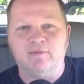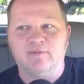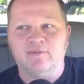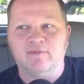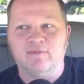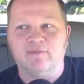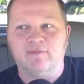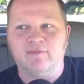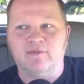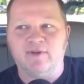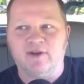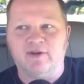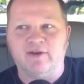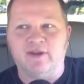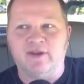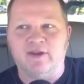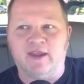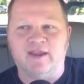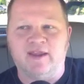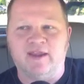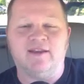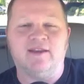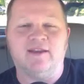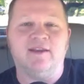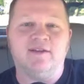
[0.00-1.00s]
very
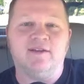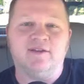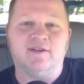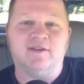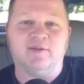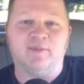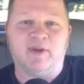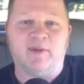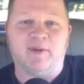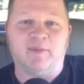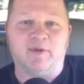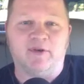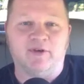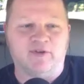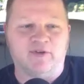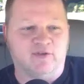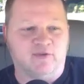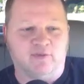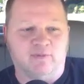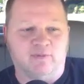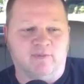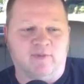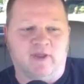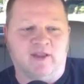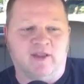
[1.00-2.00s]
handy to be able to just
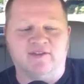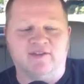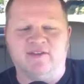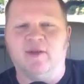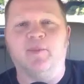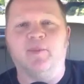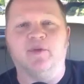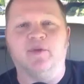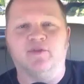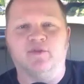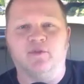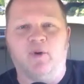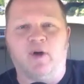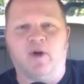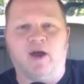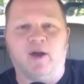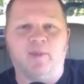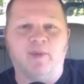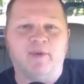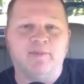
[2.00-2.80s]
a simple swap.